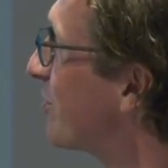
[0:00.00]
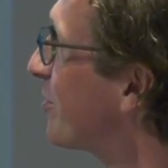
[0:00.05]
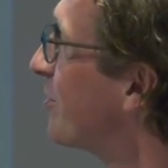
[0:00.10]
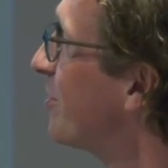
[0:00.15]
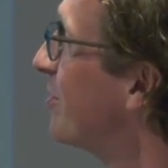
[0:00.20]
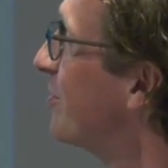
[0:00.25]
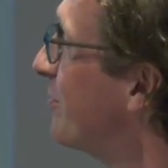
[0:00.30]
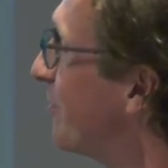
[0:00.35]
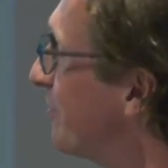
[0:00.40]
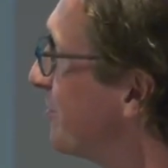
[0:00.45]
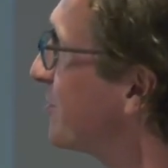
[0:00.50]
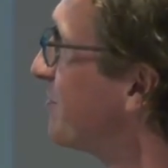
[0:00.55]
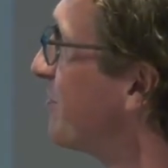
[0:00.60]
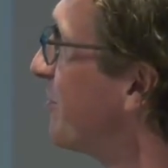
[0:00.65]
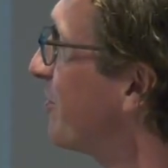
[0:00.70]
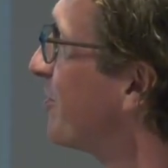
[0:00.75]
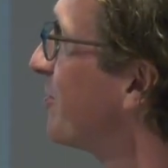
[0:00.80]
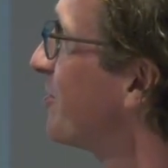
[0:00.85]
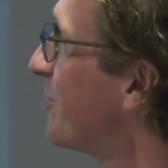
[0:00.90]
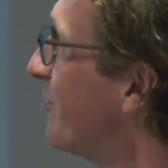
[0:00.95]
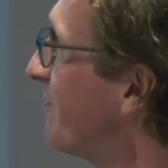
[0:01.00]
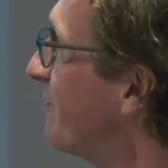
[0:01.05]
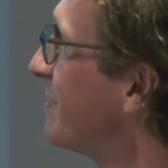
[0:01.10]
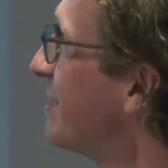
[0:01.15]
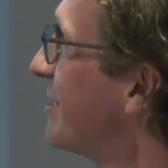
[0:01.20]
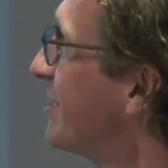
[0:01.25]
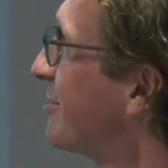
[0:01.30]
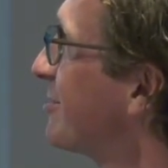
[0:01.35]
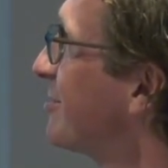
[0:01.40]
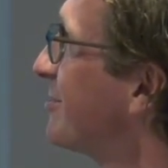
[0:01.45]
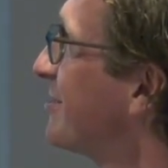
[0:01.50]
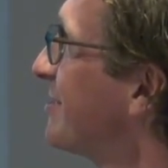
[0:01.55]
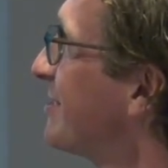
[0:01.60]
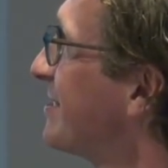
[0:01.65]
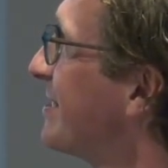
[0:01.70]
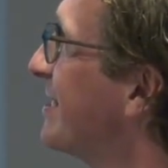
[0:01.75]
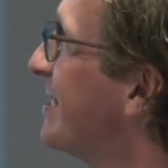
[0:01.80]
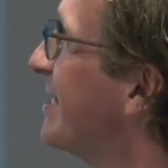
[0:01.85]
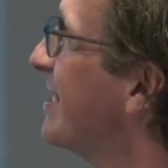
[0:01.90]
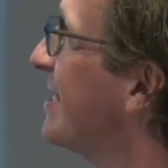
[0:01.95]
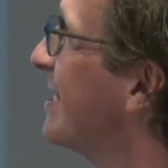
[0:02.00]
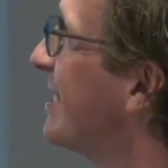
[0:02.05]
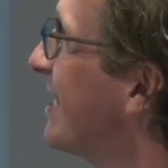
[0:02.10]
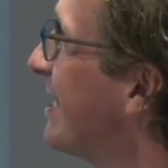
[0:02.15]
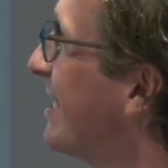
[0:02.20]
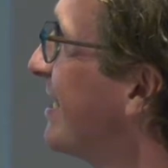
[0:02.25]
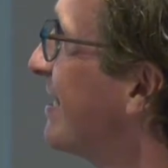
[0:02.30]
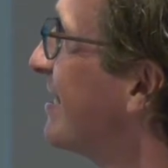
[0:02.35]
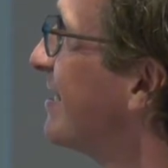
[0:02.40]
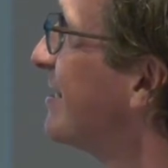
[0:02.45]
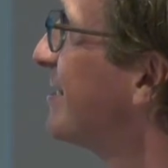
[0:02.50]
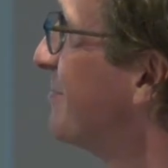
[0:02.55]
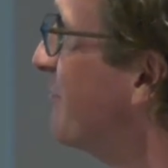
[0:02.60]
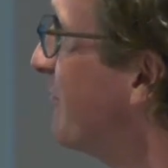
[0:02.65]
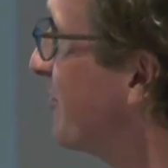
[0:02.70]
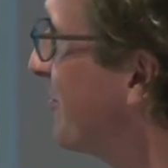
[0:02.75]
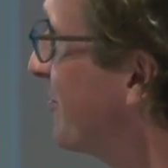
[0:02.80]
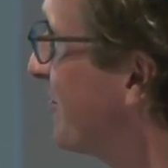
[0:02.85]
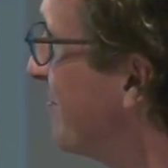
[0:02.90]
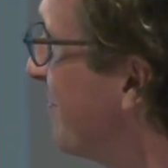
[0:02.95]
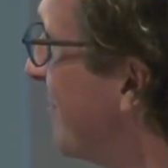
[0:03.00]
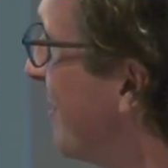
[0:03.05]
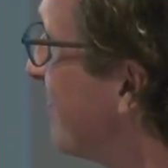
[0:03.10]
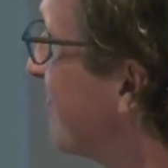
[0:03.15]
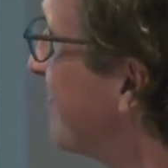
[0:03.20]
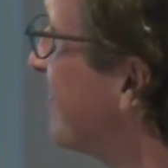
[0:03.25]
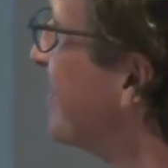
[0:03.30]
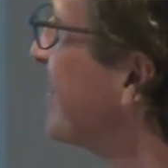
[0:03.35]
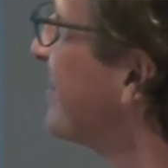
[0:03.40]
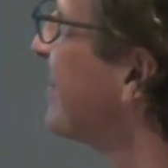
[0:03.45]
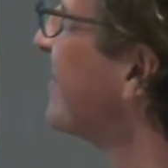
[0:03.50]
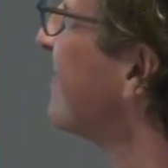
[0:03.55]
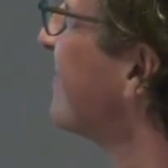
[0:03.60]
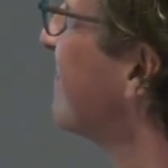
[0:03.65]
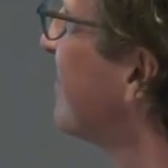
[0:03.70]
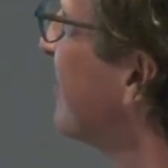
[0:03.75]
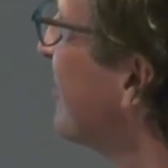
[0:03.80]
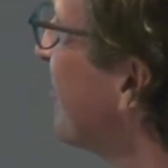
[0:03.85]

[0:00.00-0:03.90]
and non-smoker conversations in smoking compartments. I've been